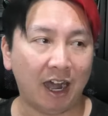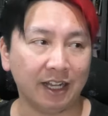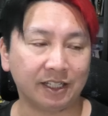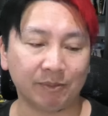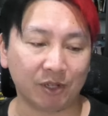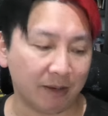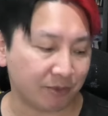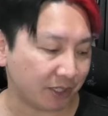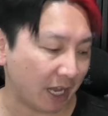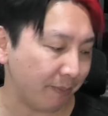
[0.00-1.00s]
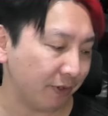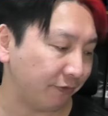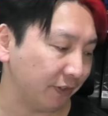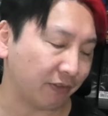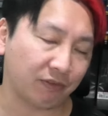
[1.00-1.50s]
I sometimes just happen to
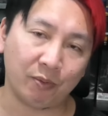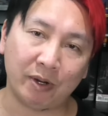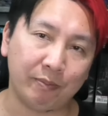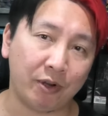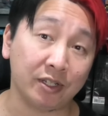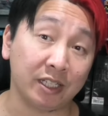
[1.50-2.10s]
flick through one box,